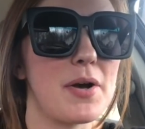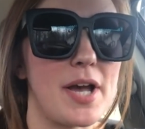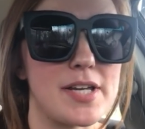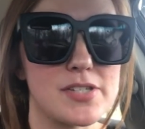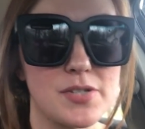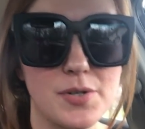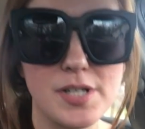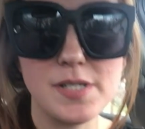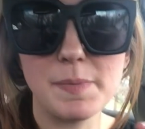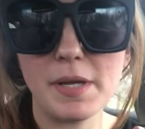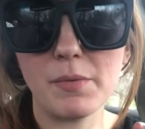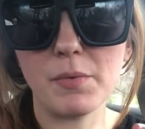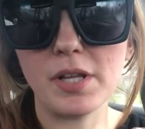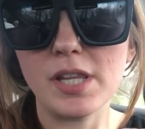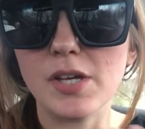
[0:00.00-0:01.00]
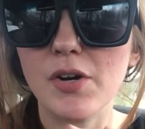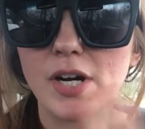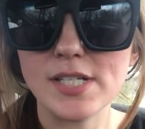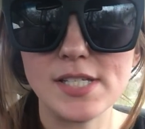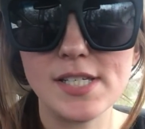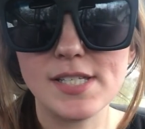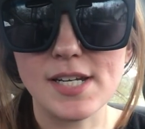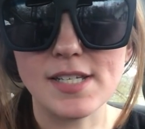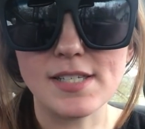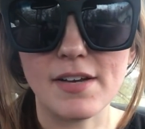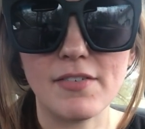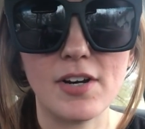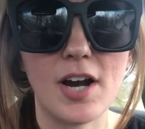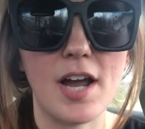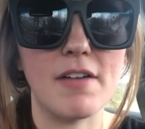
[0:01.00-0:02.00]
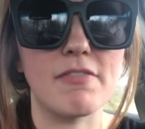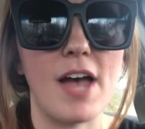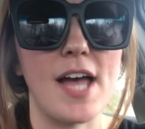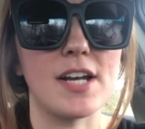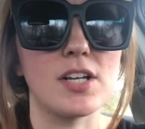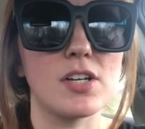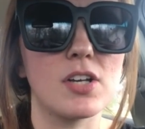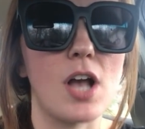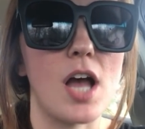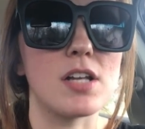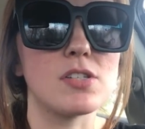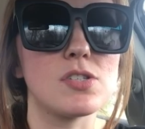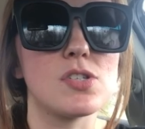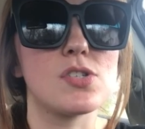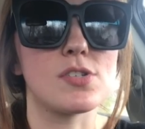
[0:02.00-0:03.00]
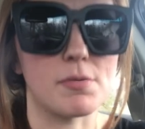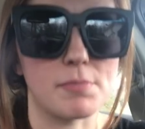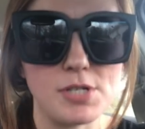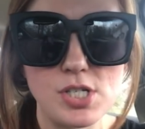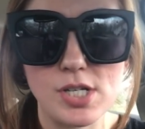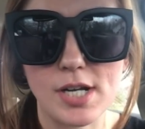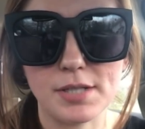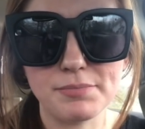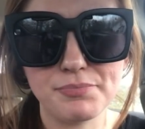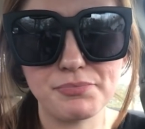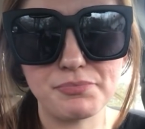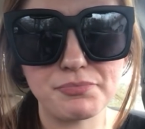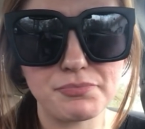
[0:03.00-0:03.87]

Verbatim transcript: okay, so it has been one of the craziest days ever. I've had gotten so much done.